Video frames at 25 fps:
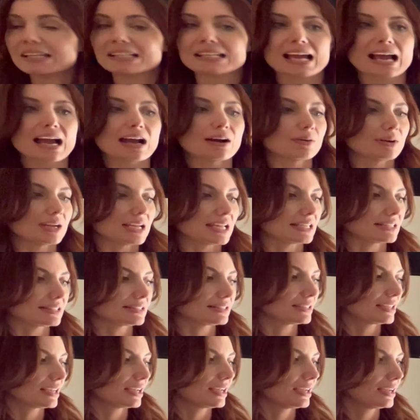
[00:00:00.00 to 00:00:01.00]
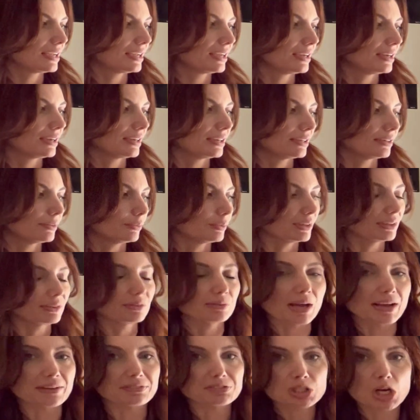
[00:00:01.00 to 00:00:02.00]
now is, what
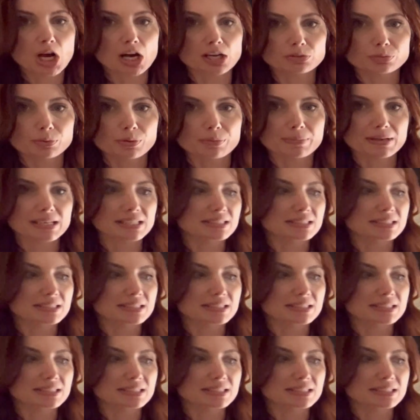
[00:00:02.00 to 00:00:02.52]
I've talked with my